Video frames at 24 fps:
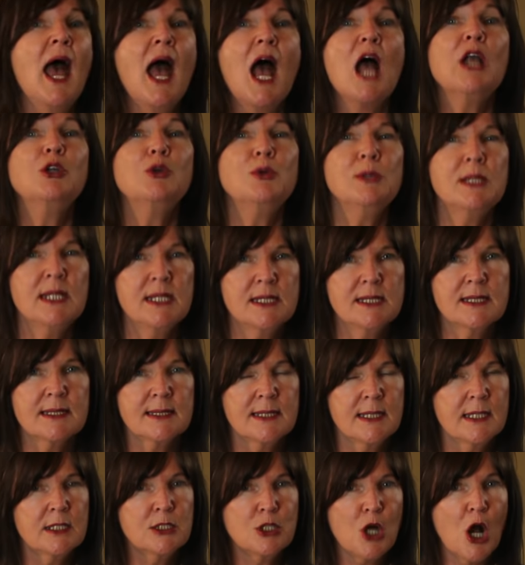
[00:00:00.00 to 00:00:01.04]
and you need to
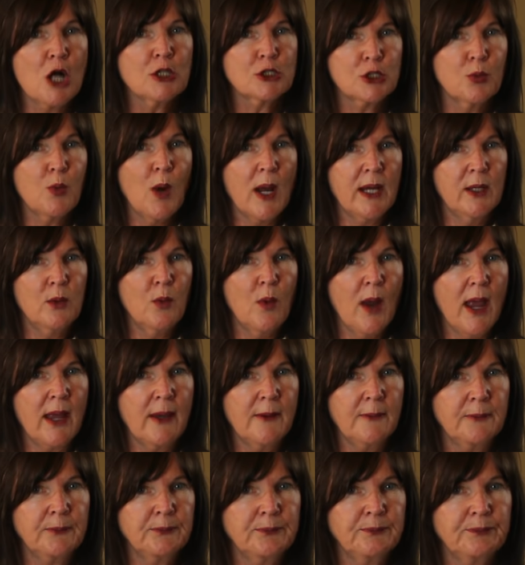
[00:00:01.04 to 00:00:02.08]
see a doctor right
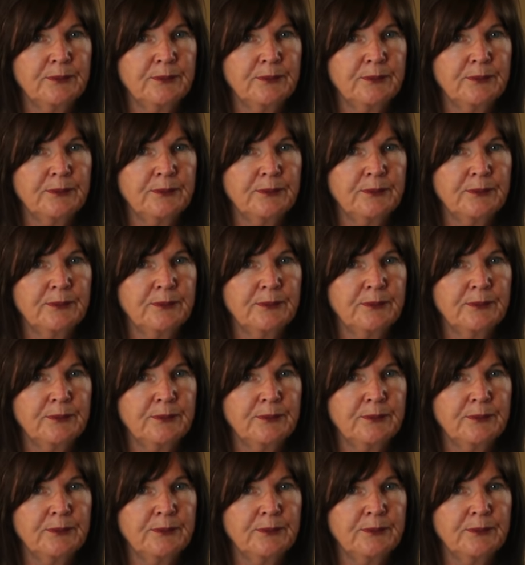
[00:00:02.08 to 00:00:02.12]
away.